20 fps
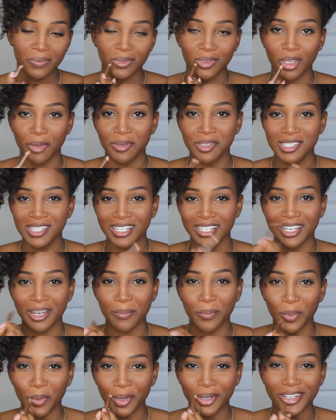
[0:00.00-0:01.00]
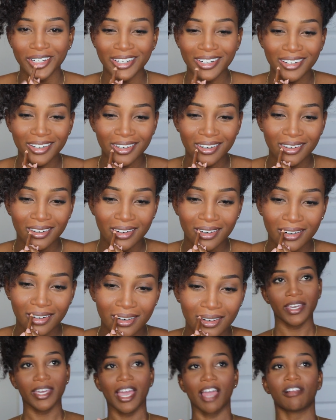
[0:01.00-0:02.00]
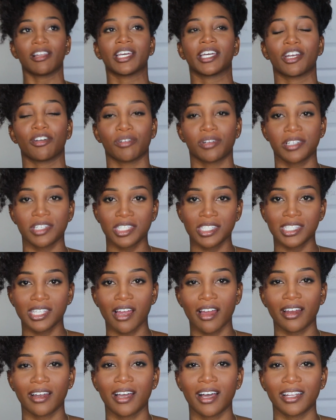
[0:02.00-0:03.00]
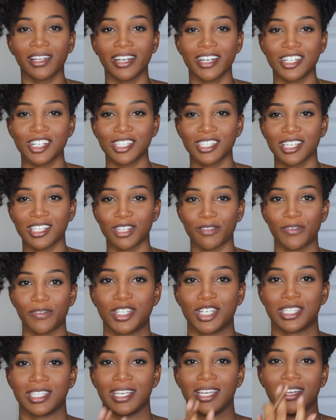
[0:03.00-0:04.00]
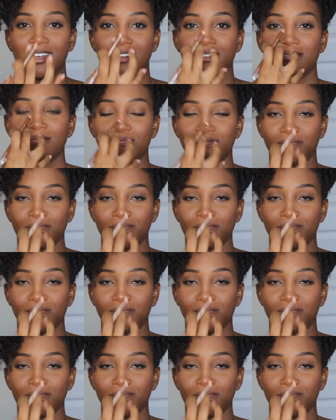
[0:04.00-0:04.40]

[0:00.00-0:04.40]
I'm gonna say like a border. I get like a really stark color, it just looks just like